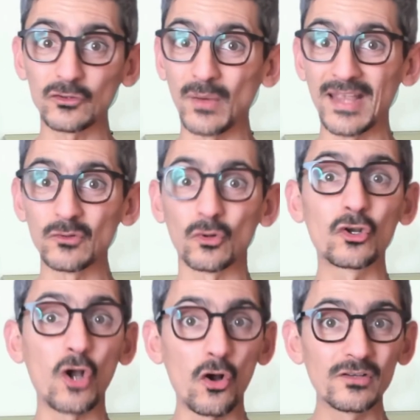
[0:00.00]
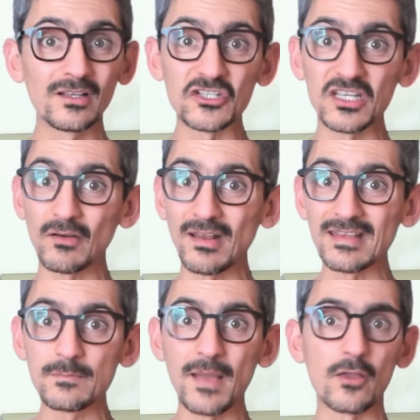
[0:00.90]
to handle code
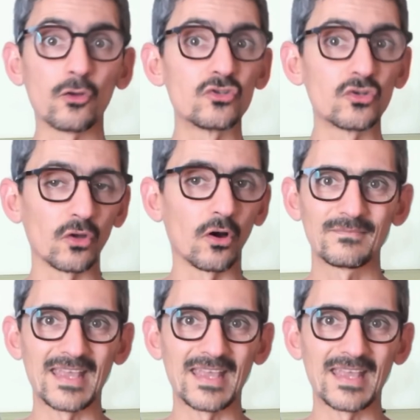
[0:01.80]
generated by a junior.